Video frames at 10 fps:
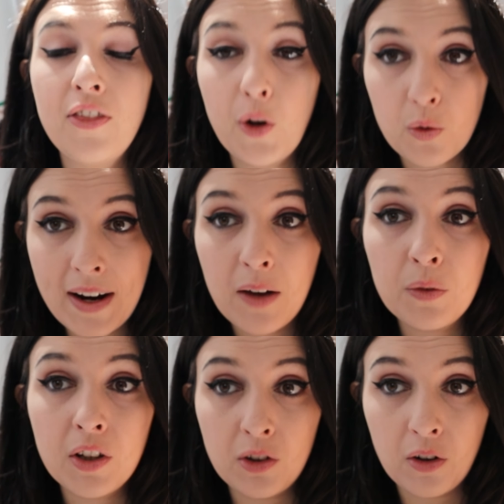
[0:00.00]
The
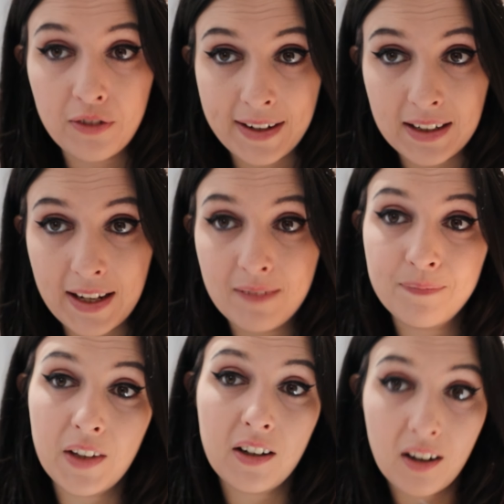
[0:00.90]
grounds are dog friendly,
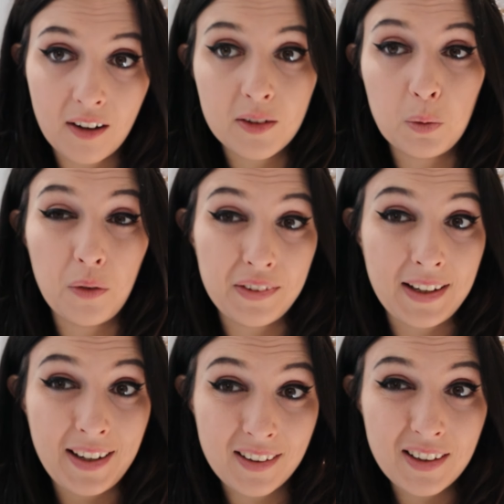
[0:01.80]
the castle
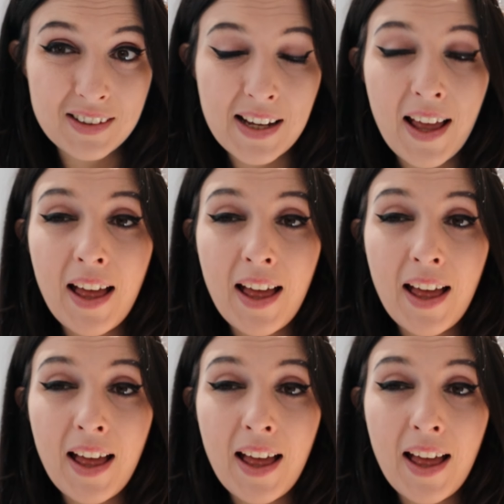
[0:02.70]
obviously isn't,